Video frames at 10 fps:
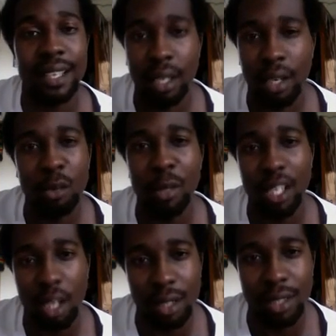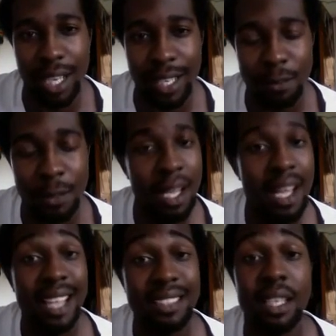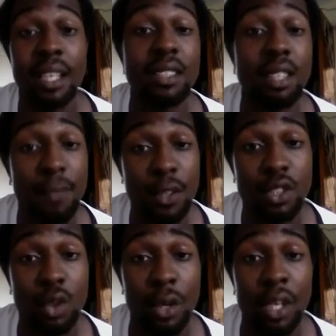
and other media online. And to get into the first story,